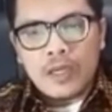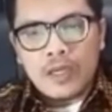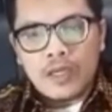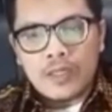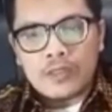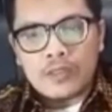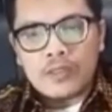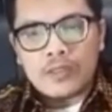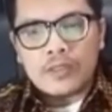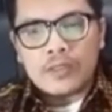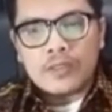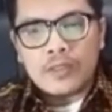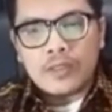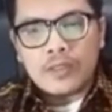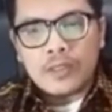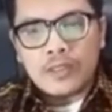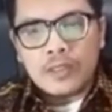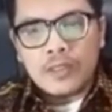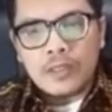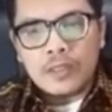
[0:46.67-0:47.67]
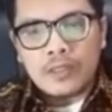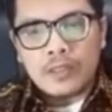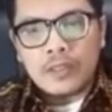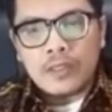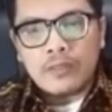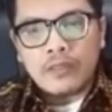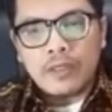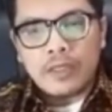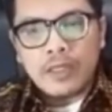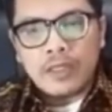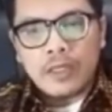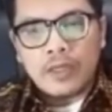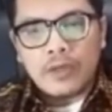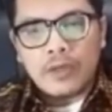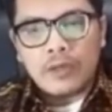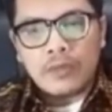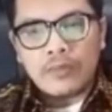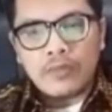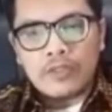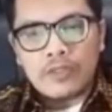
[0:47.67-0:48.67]
as
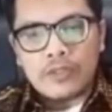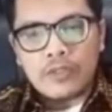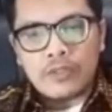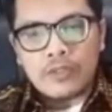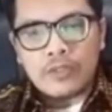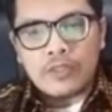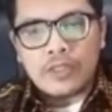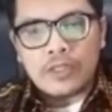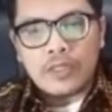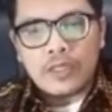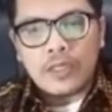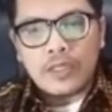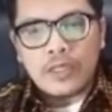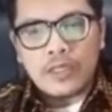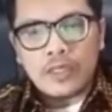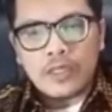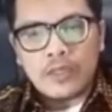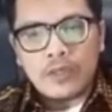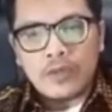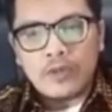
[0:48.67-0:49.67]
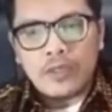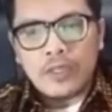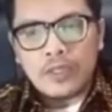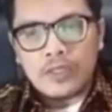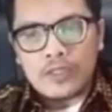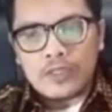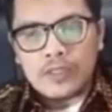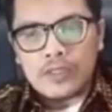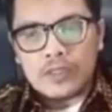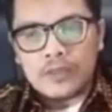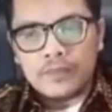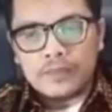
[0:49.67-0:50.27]
determinant of choosing a college.